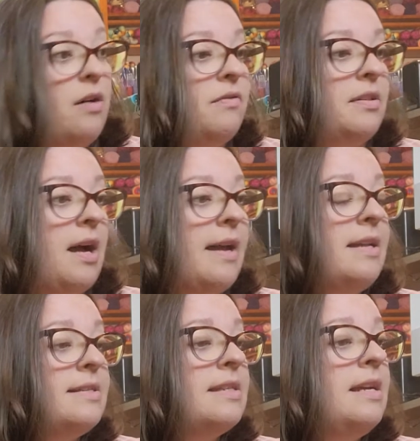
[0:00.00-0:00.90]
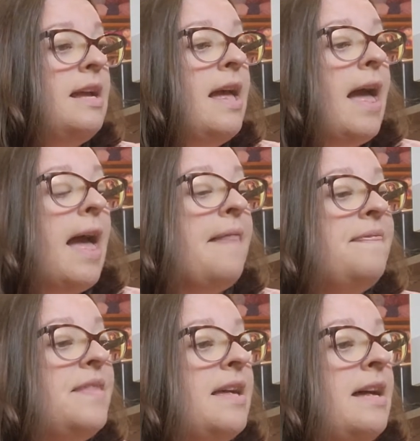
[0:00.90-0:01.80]
overnight.
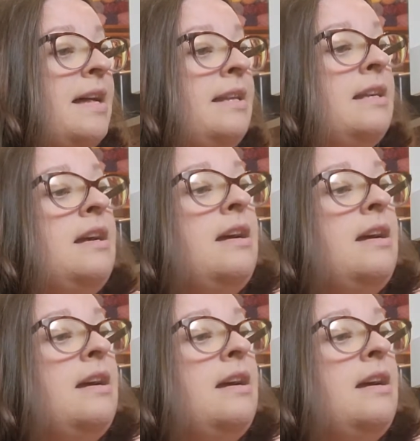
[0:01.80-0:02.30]
And then